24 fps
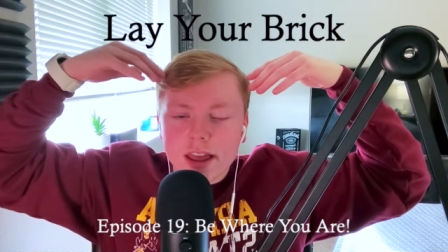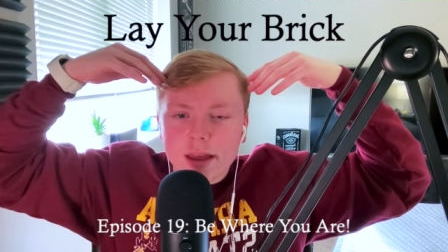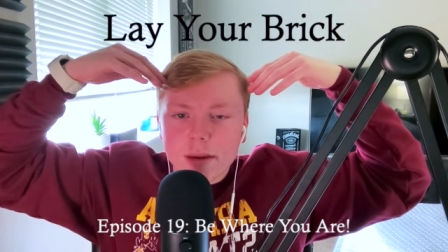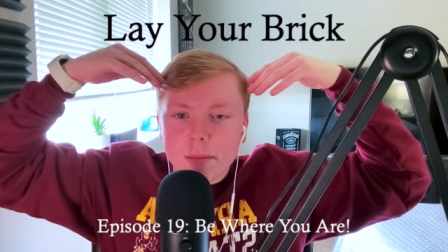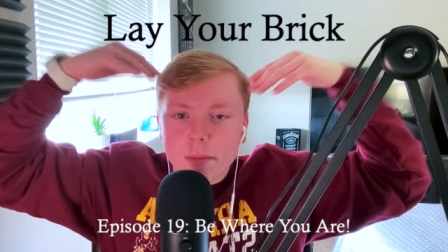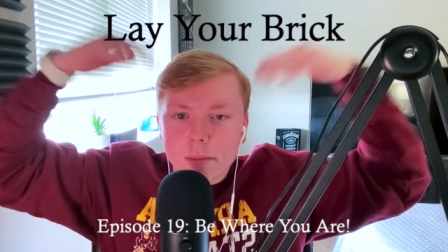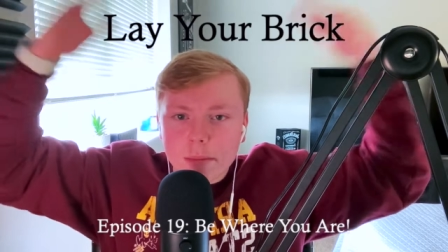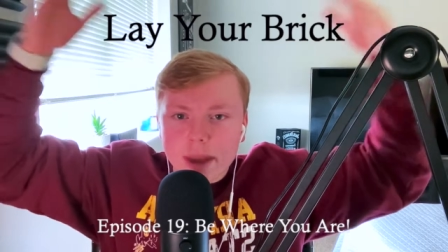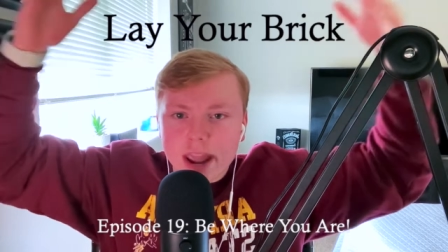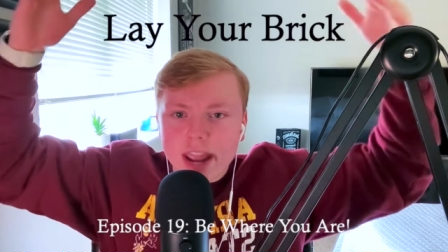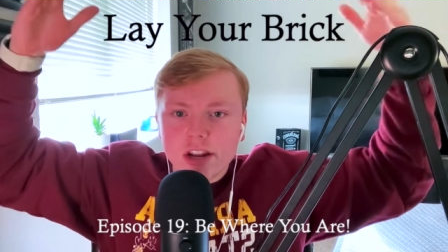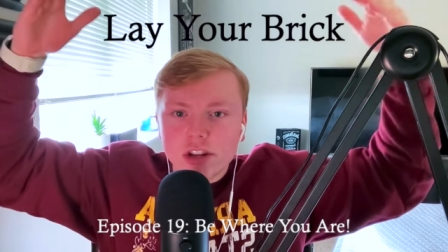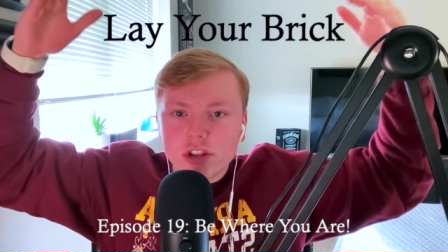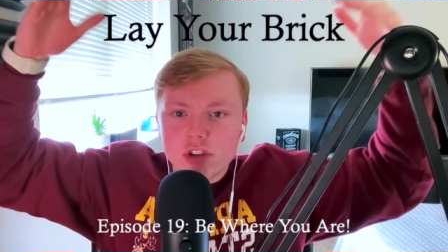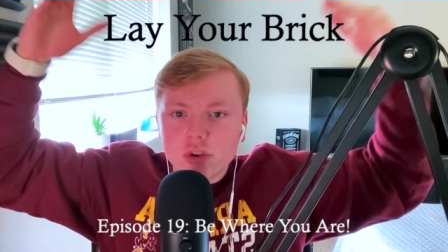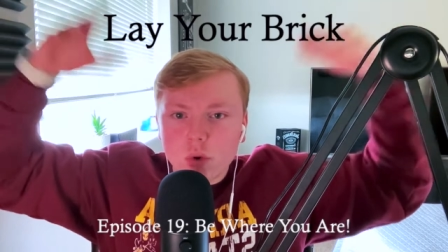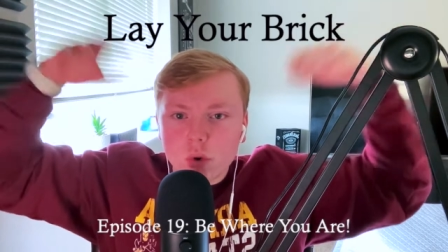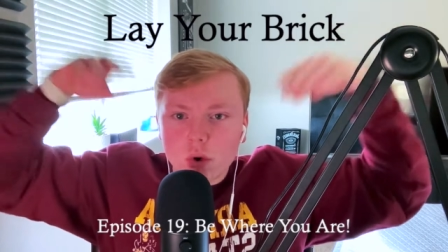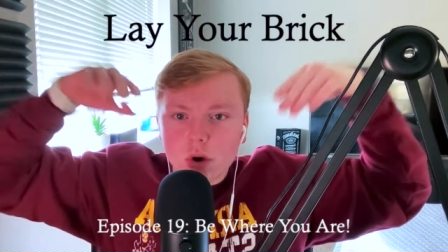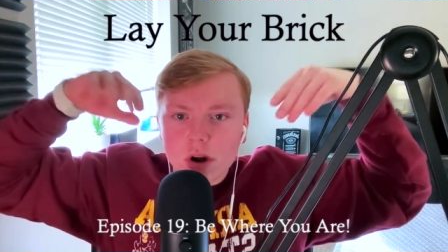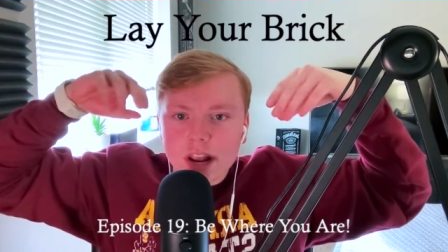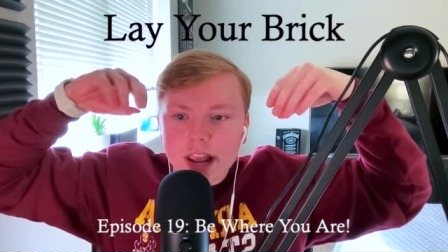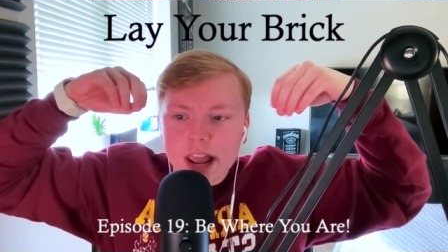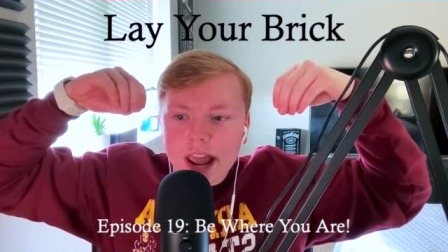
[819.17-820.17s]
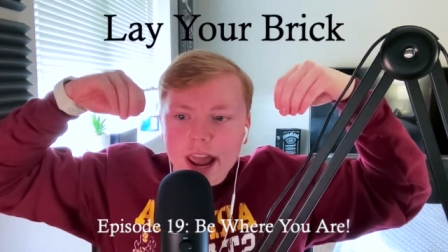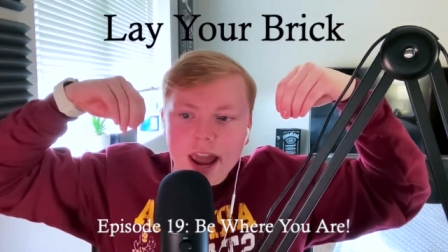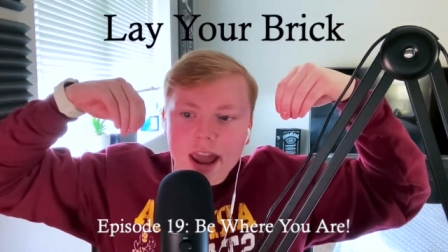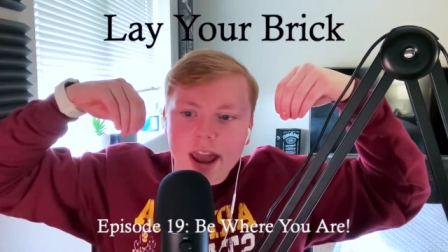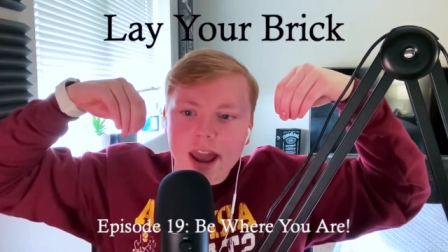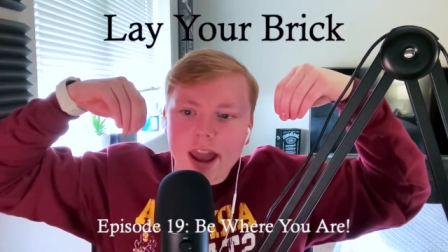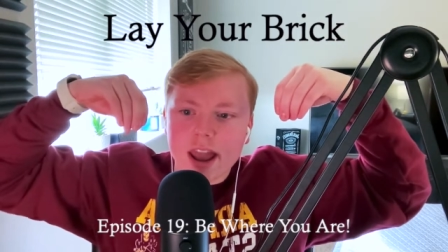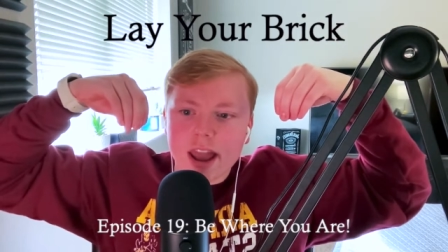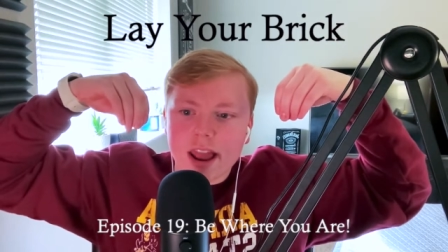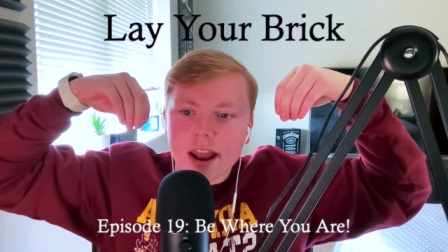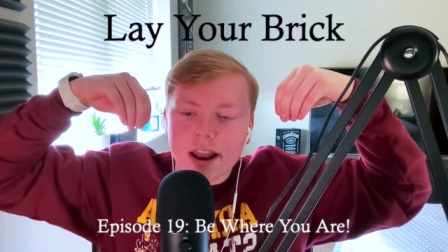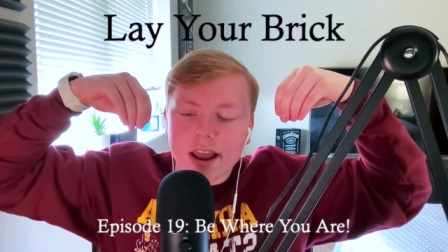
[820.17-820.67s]
mandatory
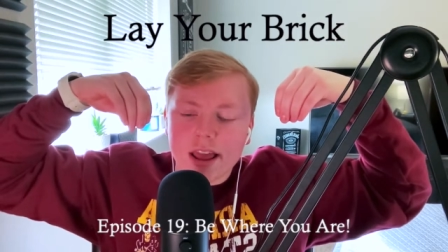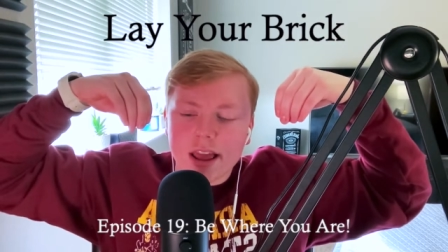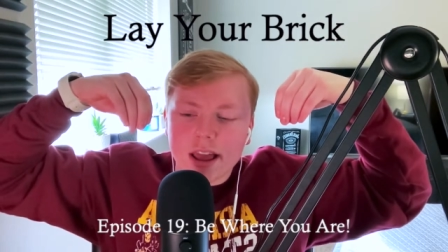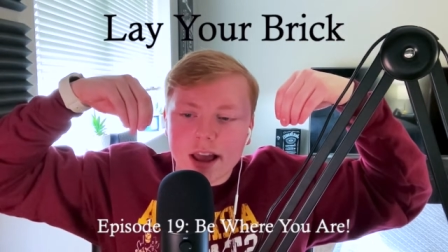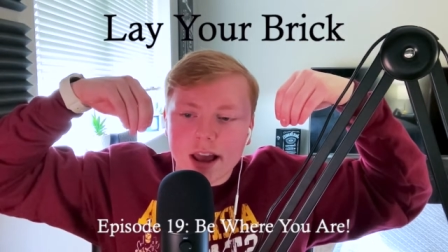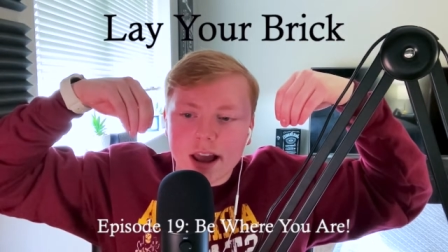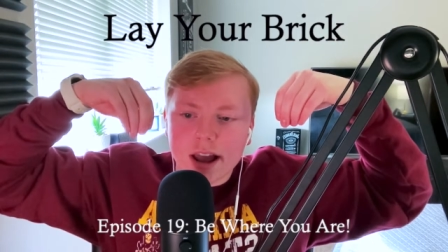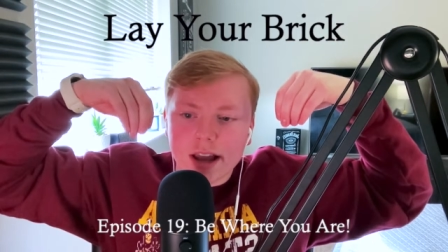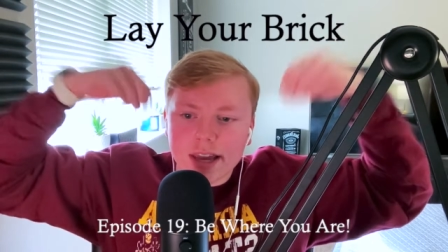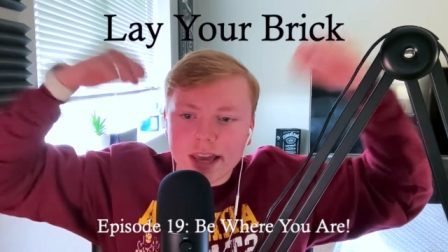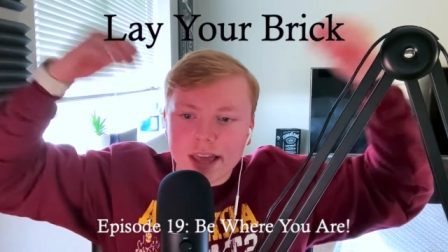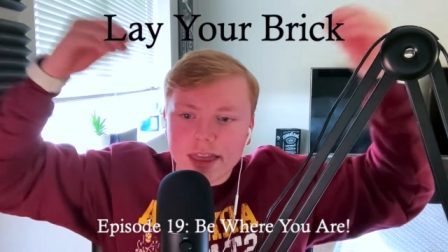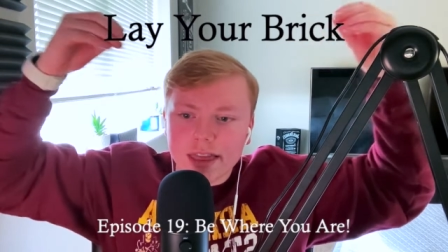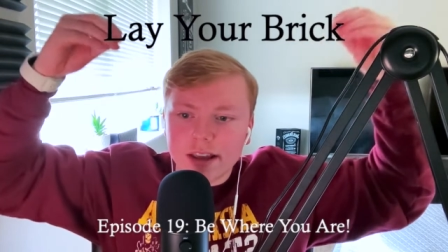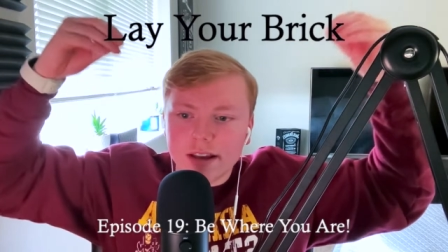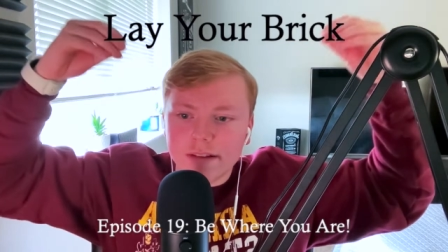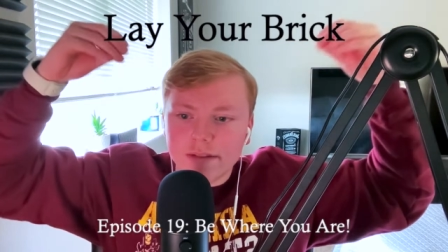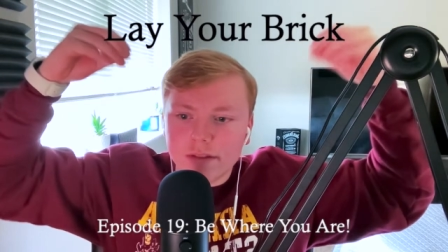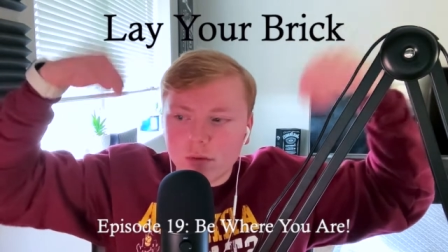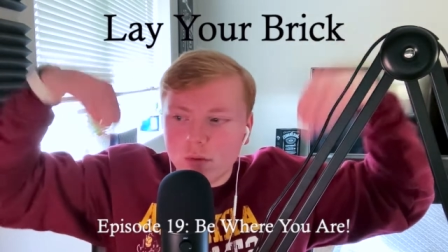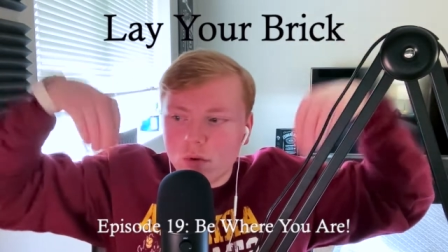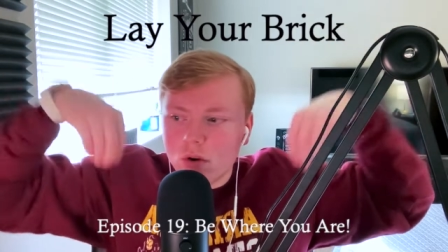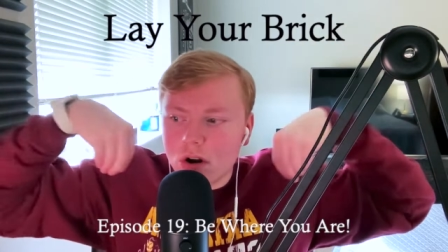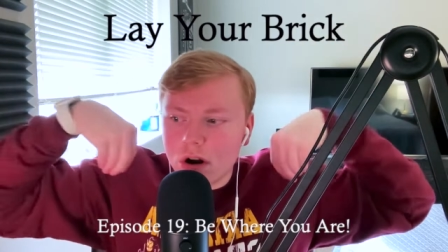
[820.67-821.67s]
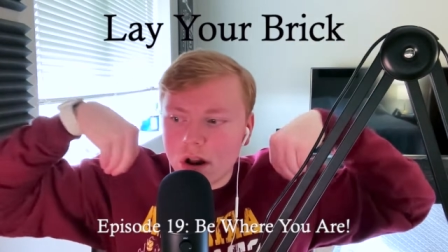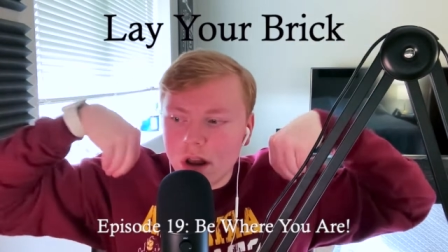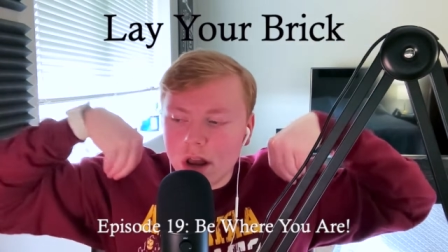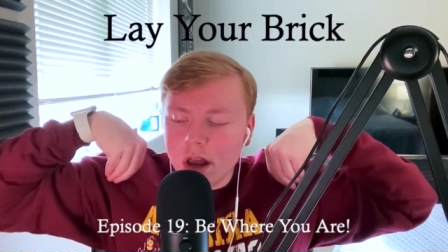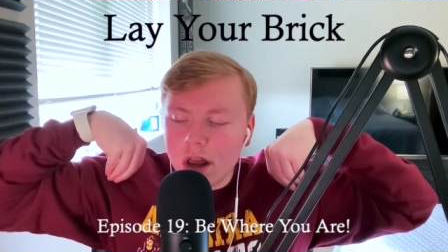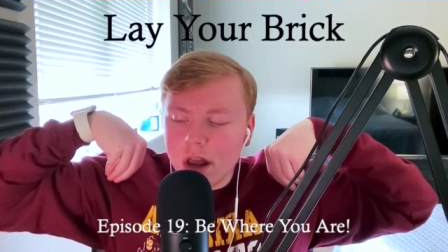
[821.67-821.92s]
and I can't think of the word.